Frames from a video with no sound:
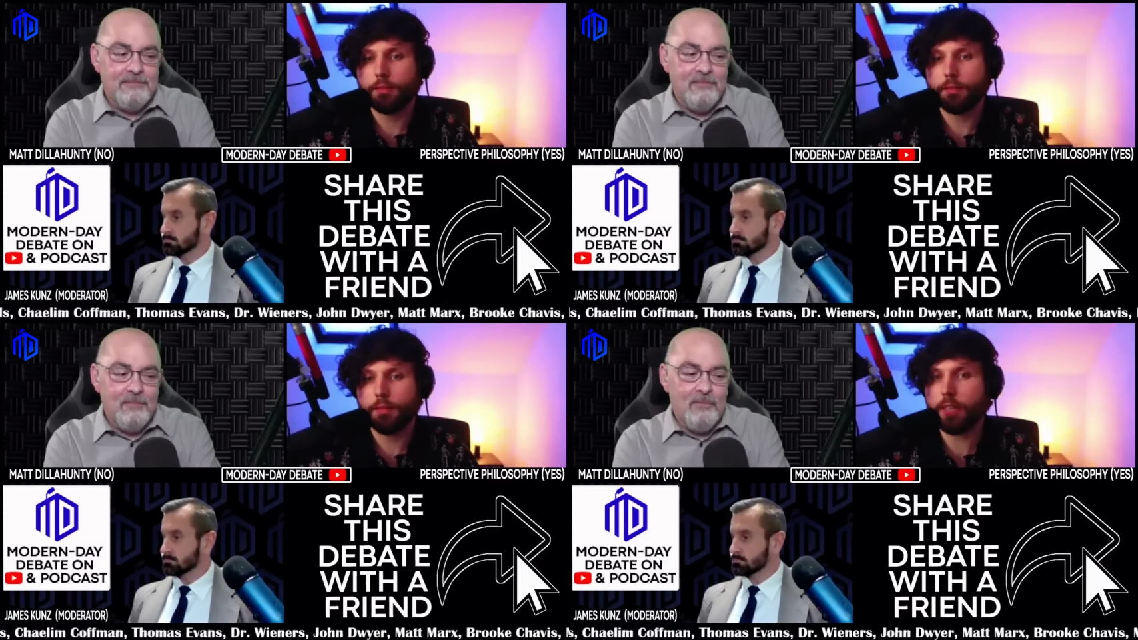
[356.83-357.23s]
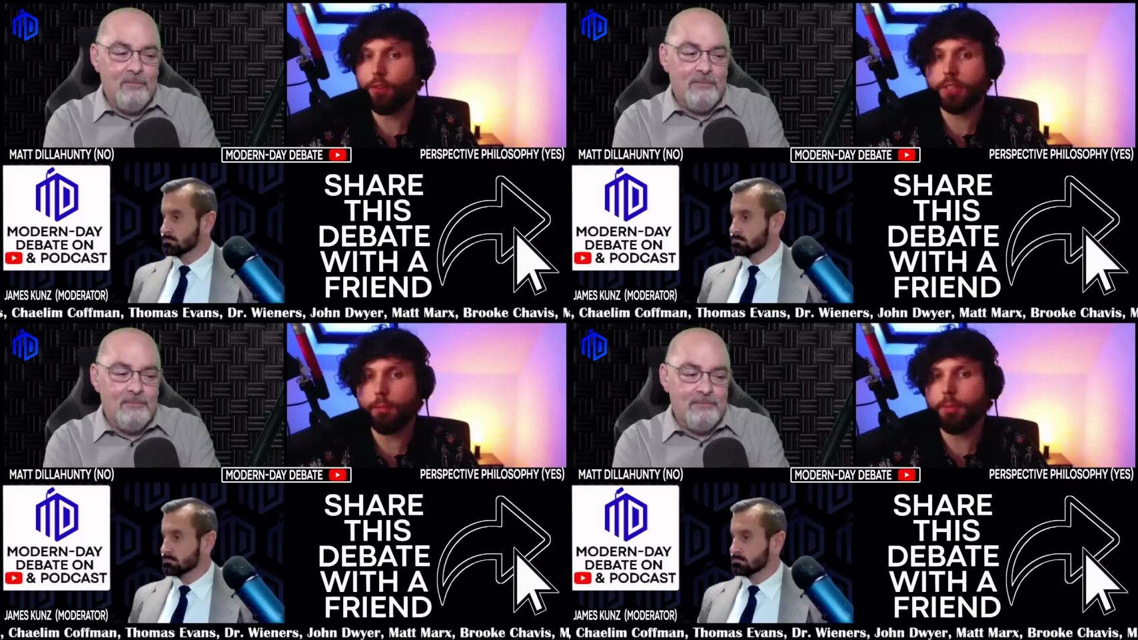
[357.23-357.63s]
Speaker 1: Like for
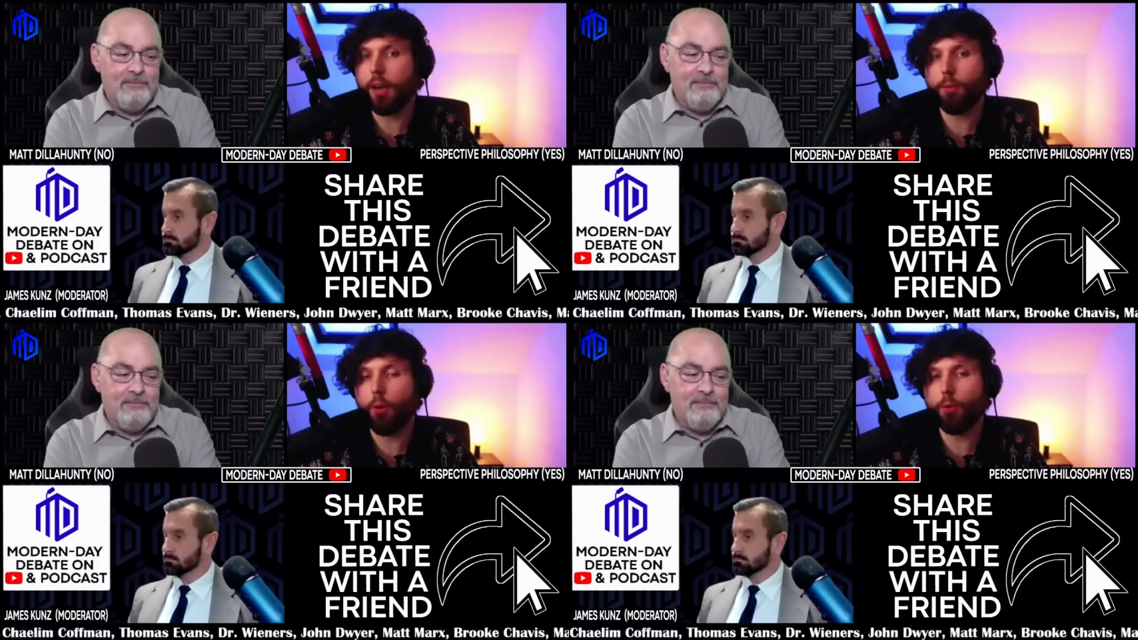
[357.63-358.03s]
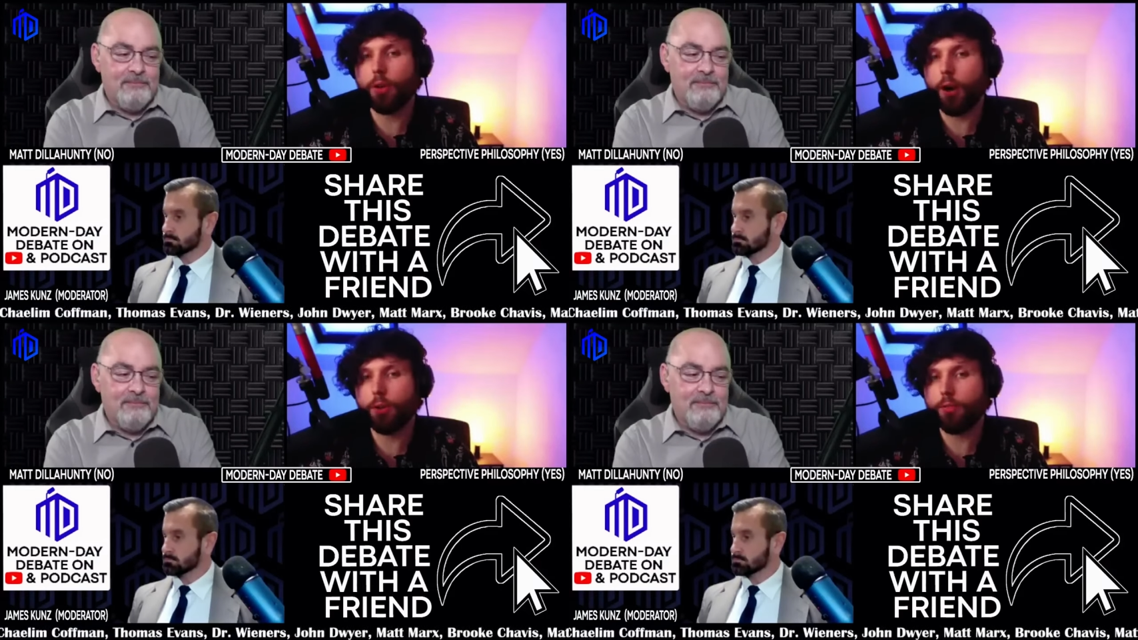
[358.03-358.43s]
example, I, I, would
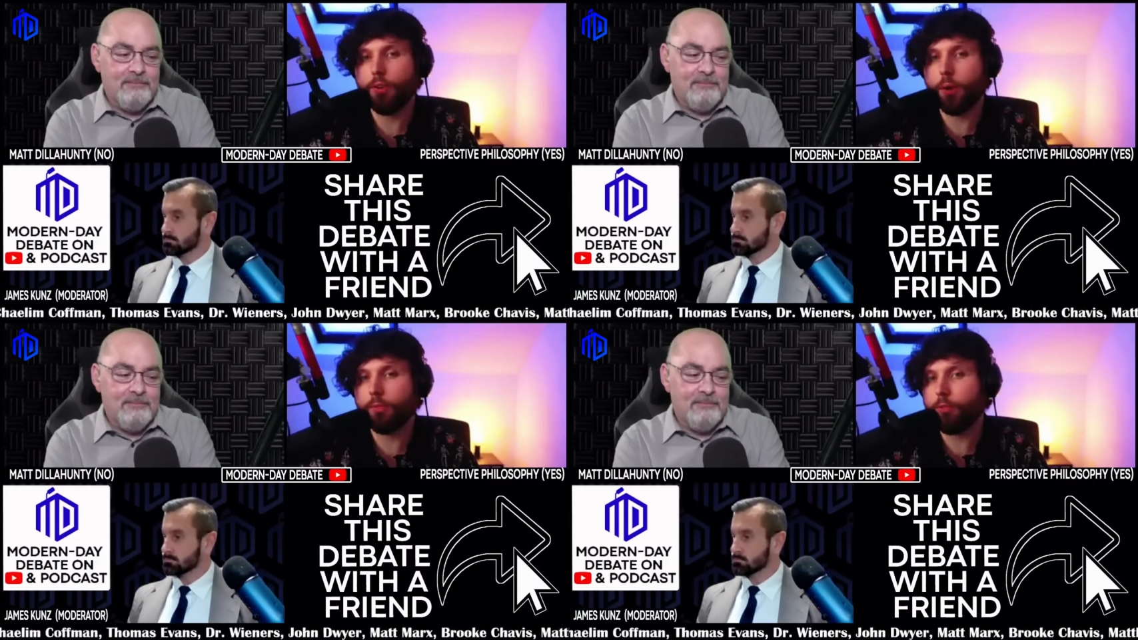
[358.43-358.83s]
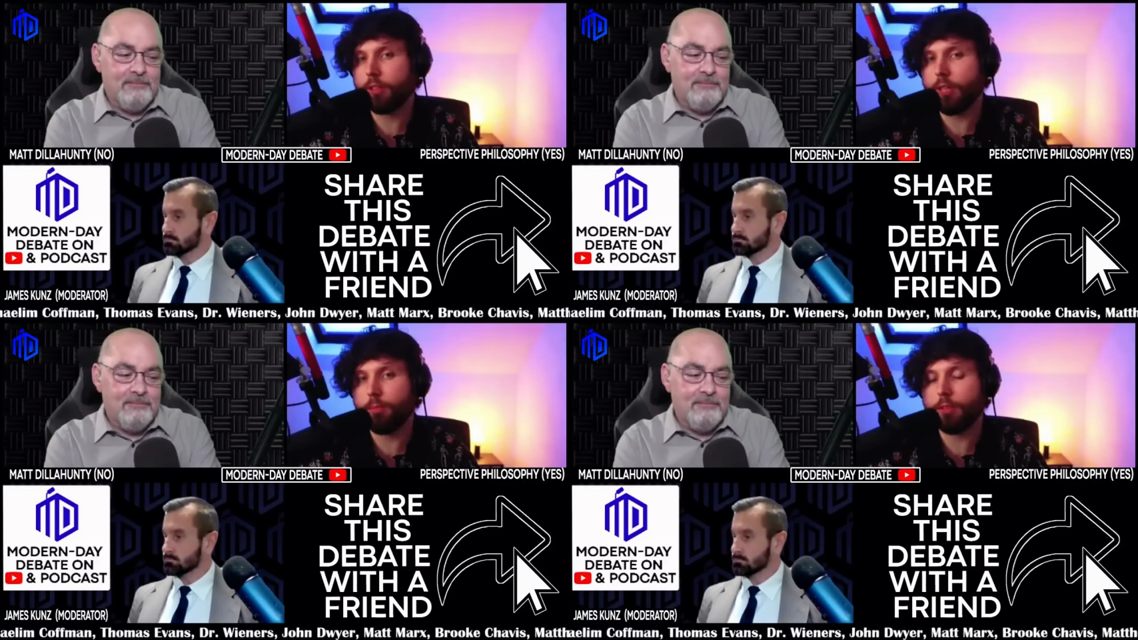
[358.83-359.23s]
I would affirm, for
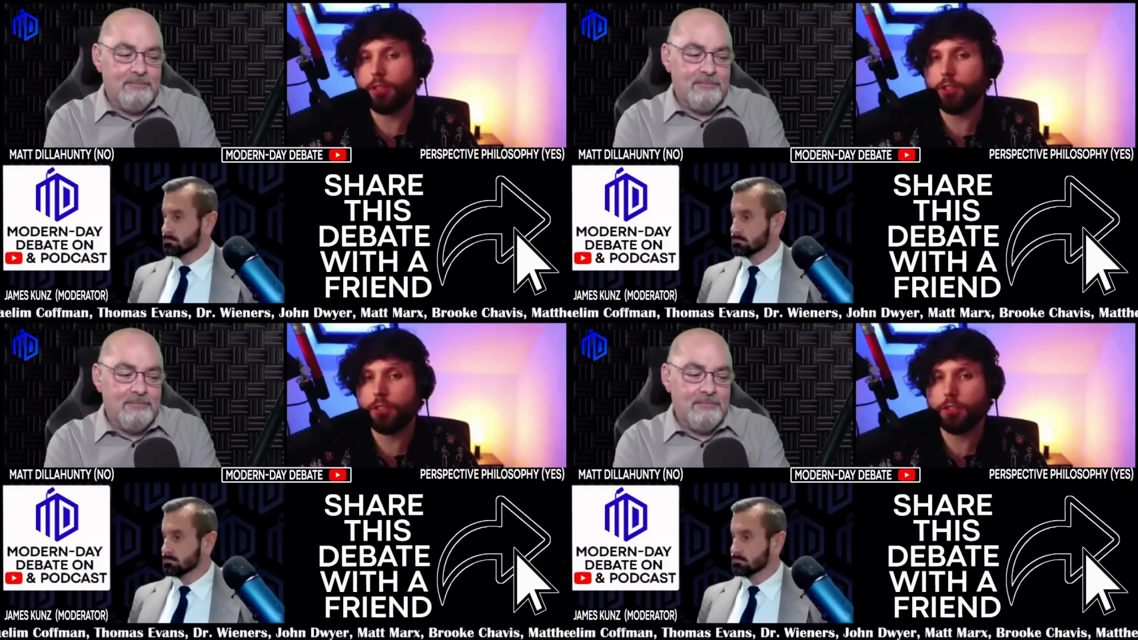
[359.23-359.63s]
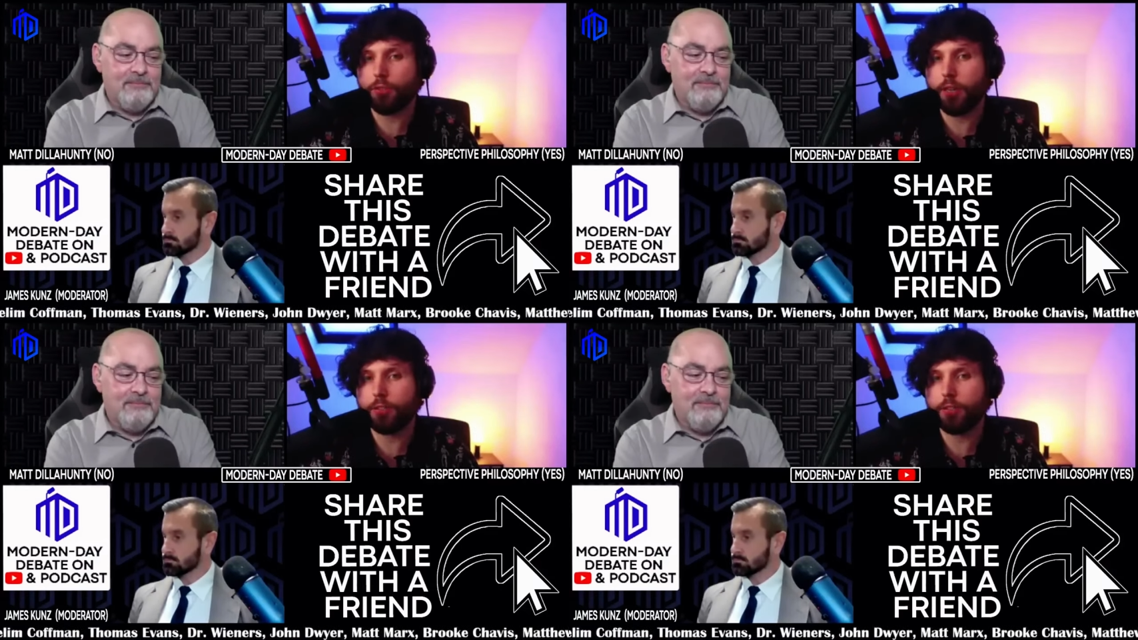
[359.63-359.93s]
example, that Jesus Christ